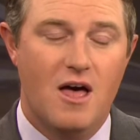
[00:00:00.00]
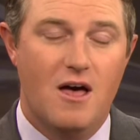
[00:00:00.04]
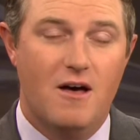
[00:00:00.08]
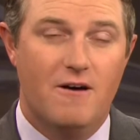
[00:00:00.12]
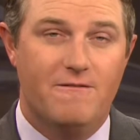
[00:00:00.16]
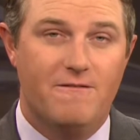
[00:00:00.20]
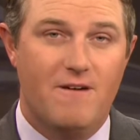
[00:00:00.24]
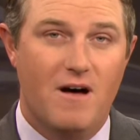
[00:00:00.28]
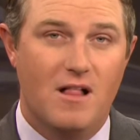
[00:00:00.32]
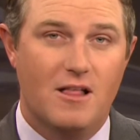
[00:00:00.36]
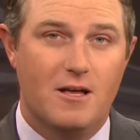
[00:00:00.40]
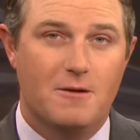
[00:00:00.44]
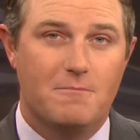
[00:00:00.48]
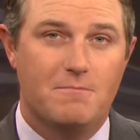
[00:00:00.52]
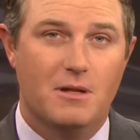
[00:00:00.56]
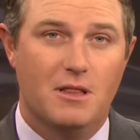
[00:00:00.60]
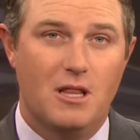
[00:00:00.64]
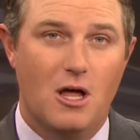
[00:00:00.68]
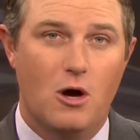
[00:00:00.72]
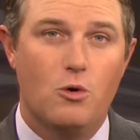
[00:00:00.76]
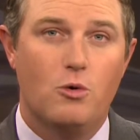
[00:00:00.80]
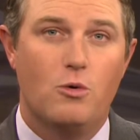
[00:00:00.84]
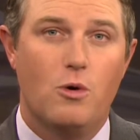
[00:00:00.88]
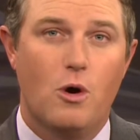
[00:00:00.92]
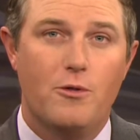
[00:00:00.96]
falling
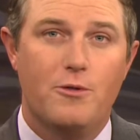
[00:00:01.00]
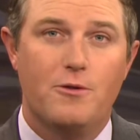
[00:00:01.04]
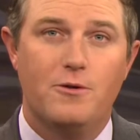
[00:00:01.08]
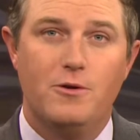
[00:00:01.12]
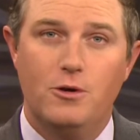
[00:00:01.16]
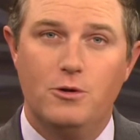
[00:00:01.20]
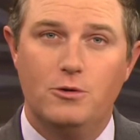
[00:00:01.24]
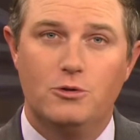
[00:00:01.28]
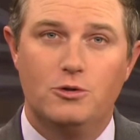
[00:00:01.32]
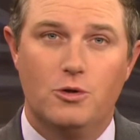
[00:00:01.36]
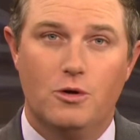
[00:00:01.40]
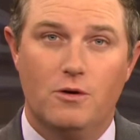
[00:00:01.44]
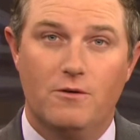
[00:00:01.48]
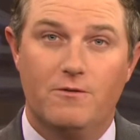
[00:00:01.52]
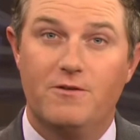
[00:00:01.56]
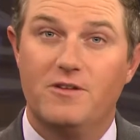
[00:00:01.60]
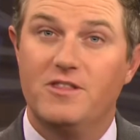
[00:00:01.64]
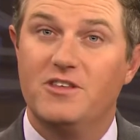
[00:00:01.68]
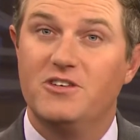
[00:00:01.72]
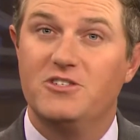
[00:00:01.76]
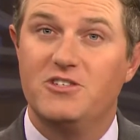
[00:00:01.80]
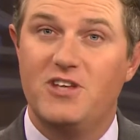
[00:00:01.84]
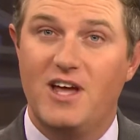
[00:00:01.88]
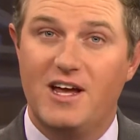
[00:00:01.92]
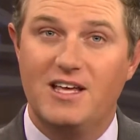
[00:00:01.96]
below growth neutral for
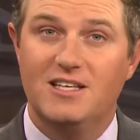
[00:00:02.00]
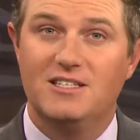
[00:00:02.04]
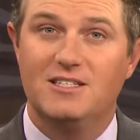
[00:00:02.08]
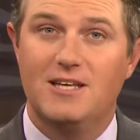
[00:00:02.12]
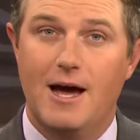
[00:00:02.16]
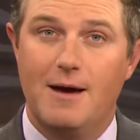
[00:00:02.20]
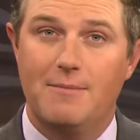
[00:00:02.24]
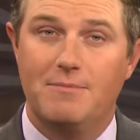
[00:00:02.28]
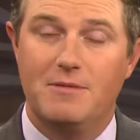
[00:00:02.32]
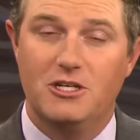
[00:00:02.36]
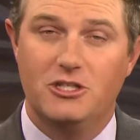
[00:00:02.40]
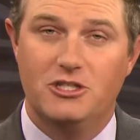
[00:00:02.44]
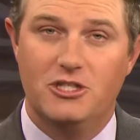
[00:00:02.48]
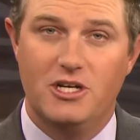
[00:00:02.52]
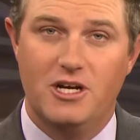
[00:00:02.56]
the second time this